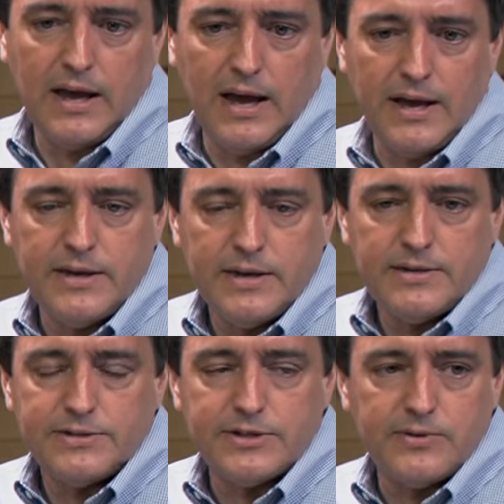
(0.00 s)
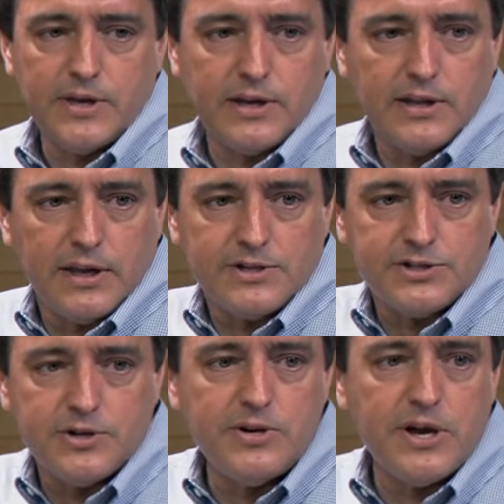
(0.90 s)
Uh, so that in a
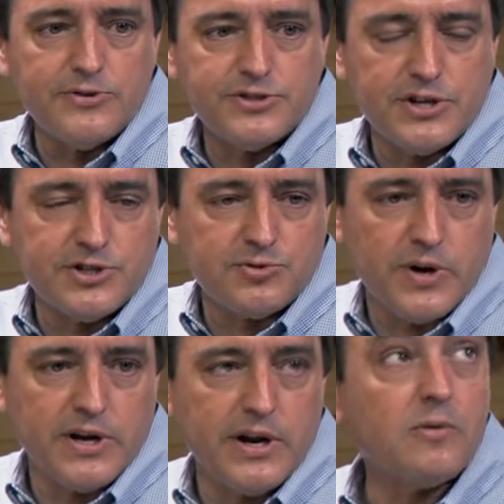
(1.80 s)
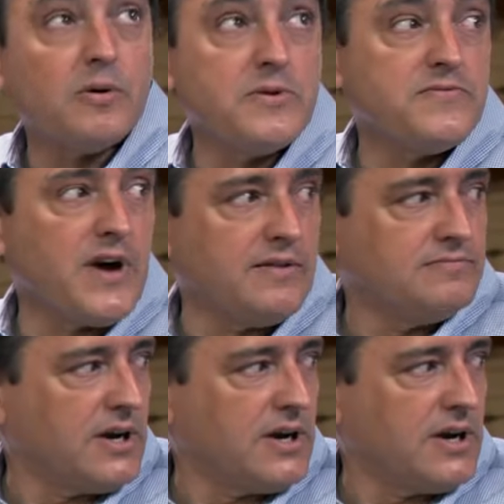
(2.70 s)
studio such as we're in here, where we've got,